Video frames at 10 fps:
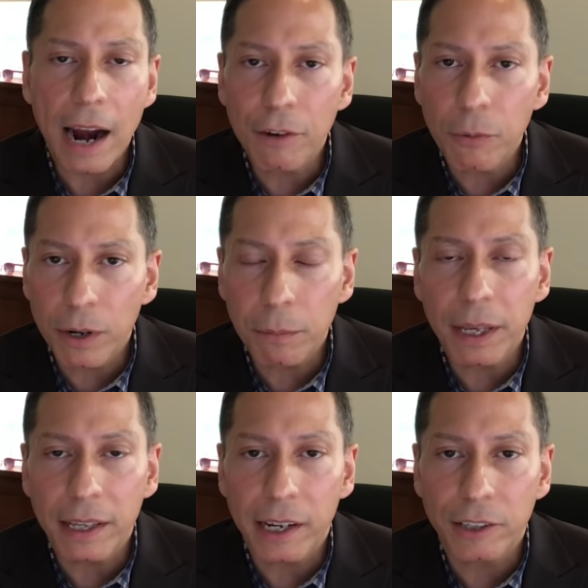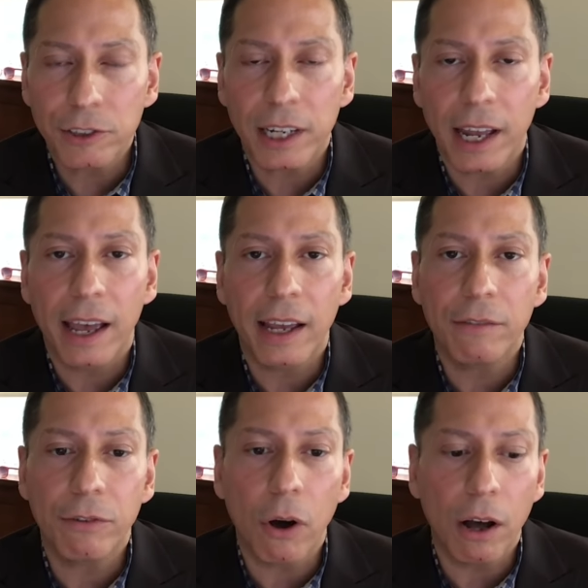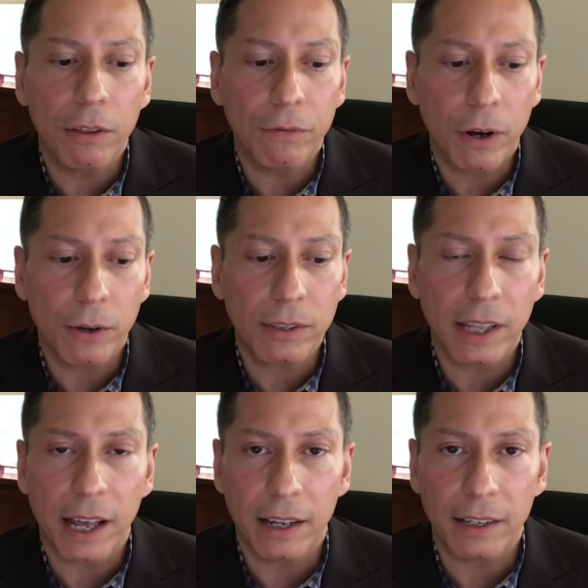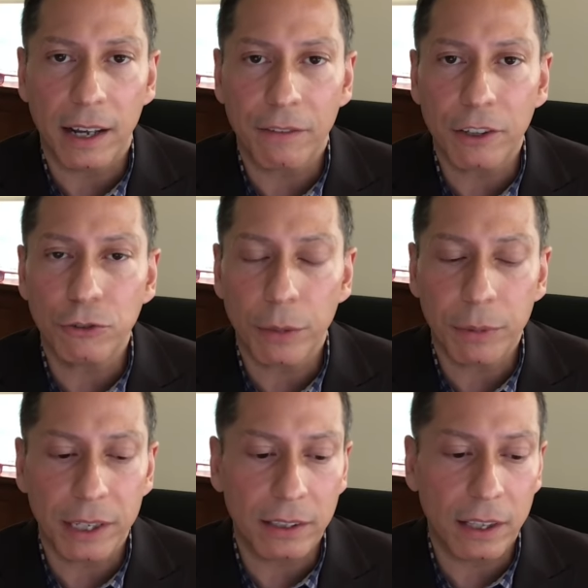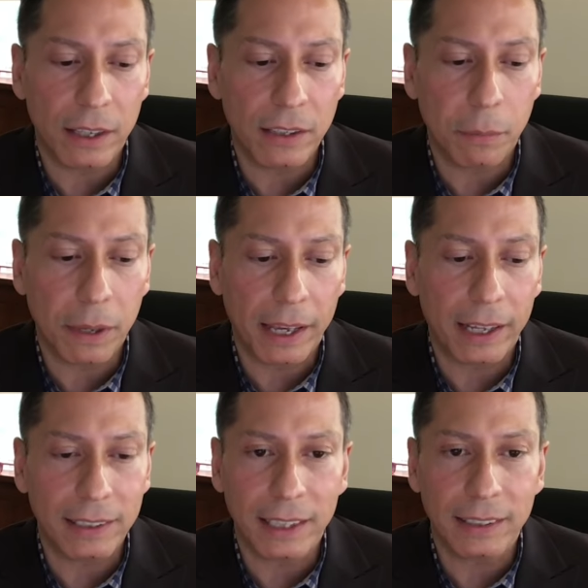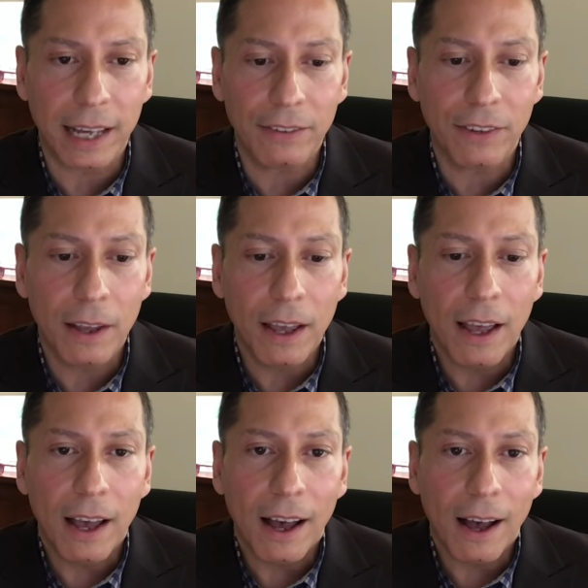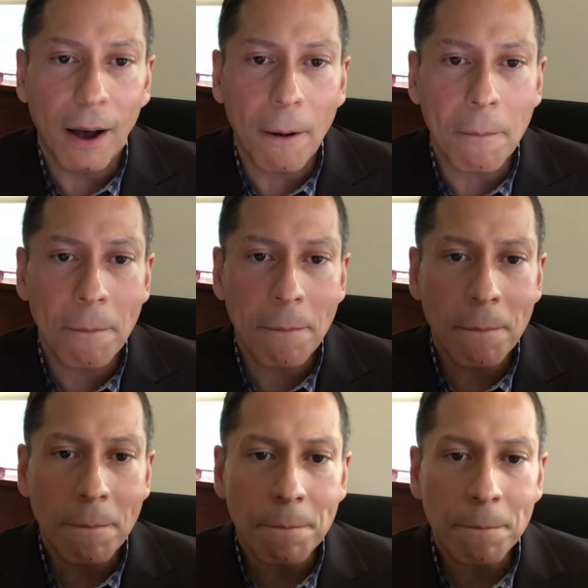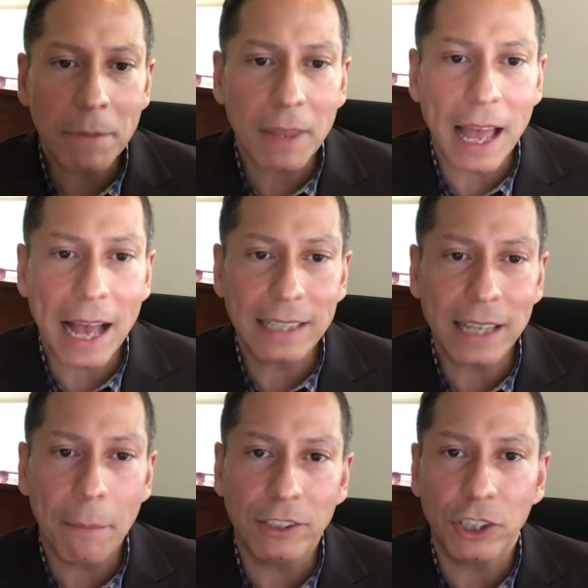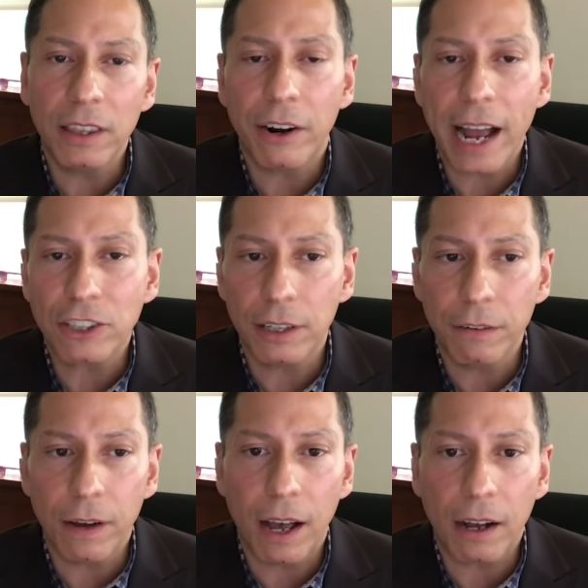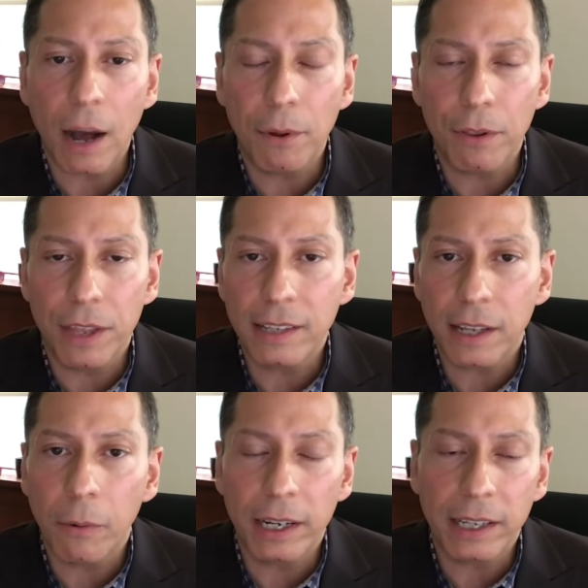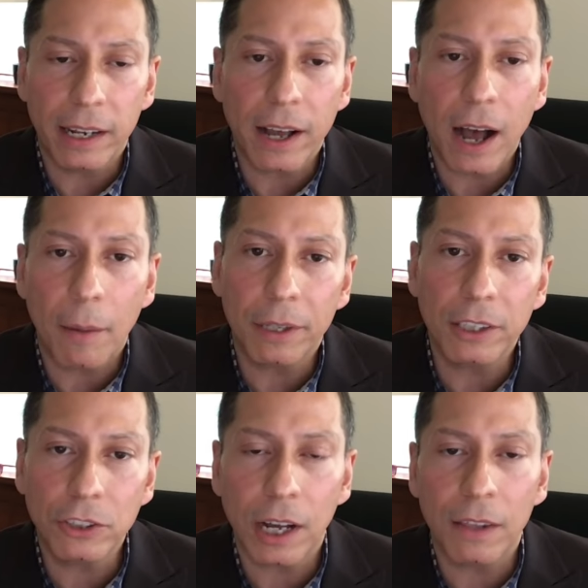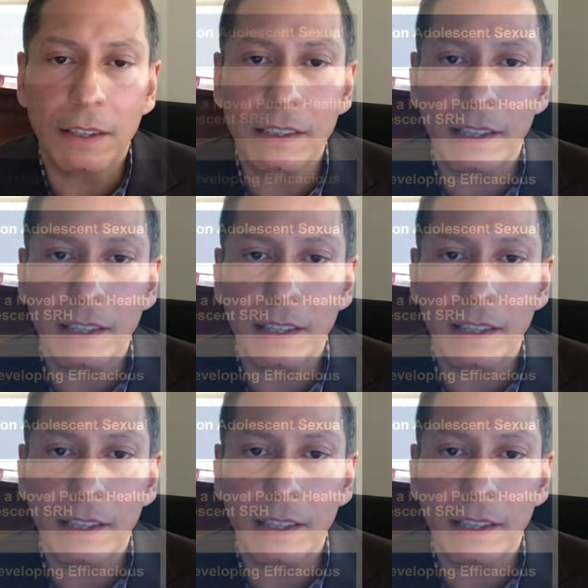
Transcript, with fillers: everyone being here today and for all the folks that have contributed to this being a success. Um, as I mentioned, there are actually uh, a couple of things I want to get accomplished. On the